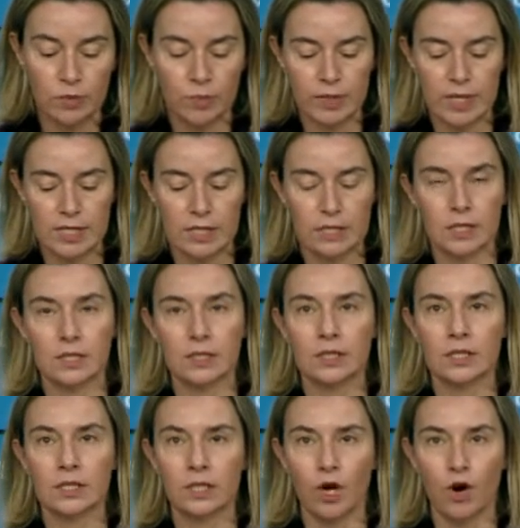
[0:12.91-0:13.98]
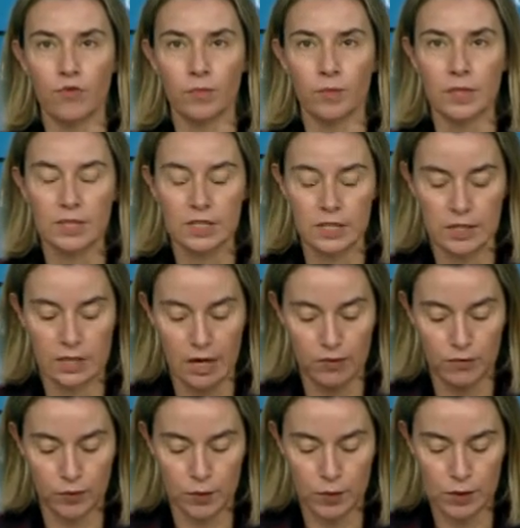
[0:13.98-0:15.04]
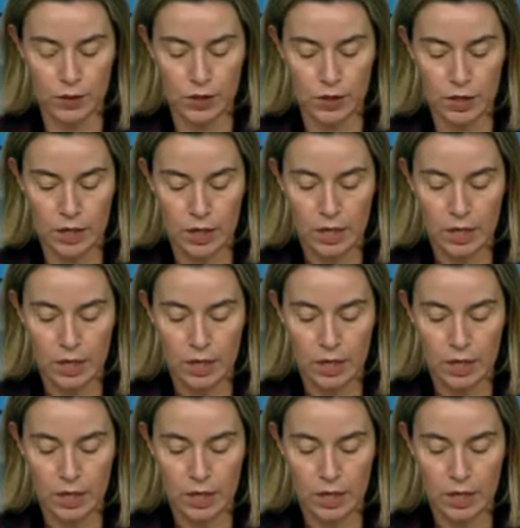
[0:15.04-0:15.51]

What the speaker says: President, government efforts